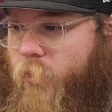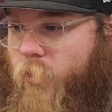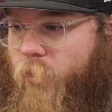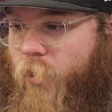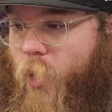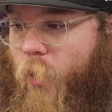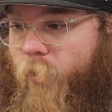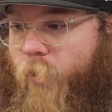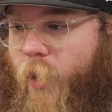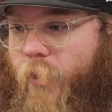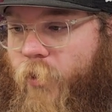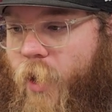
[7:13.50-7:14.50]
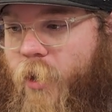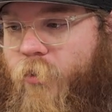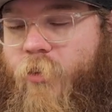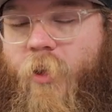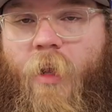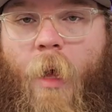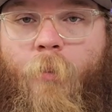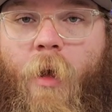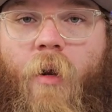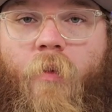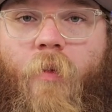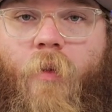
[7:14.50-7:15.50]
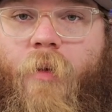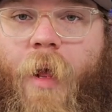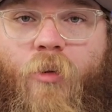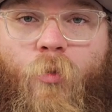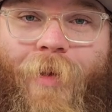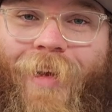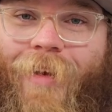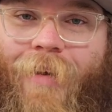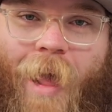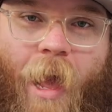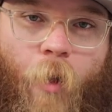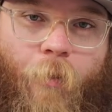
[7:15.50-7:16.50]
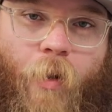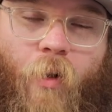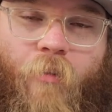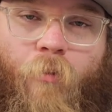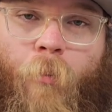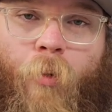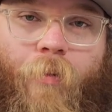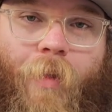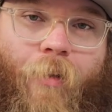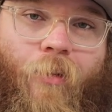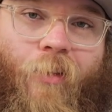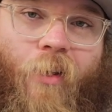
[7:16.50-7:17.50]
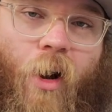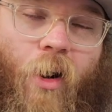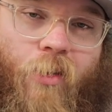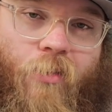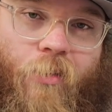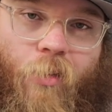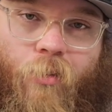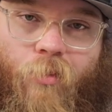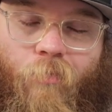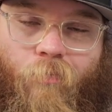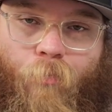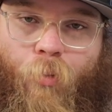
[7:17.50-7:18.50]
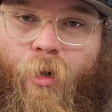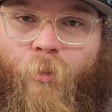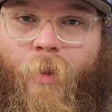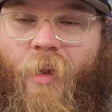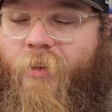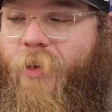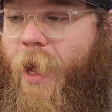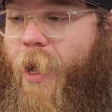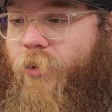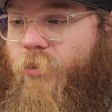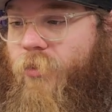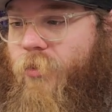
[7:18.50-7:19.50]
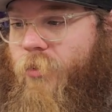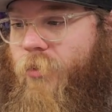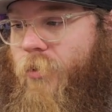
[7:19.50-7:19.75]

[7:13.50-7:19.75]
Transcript: You know, and they're honestly a lot better than the decks we get now. They don't even put that good of cards in those pre-made decks.